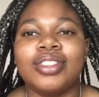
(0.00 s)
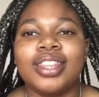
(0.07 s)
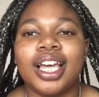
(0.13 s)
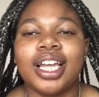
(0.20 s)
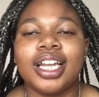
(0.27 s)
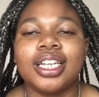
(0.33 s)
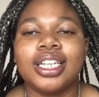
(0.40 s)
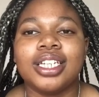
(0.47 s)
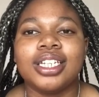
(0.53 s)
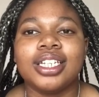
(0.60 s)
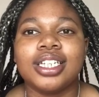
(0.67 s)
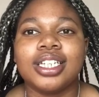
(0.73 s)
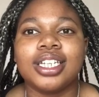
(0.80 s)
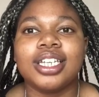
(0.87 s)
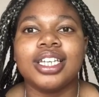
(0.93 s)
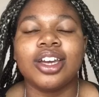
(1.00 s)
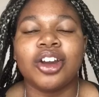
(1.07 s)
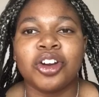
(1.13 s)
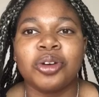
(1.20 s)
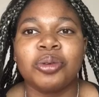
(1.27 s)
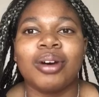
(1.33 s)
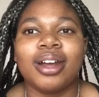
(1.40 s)
that he
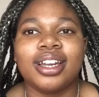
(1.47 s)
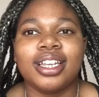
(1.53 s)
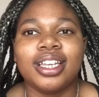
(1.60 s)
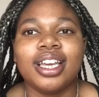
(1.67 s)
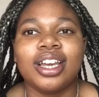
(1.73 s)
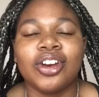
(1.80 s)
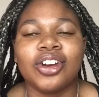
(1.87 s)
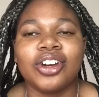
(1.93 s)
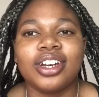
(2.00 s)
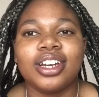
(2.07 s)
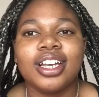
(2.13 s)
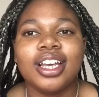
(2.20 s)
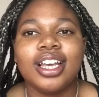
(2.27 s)
heard what he heard.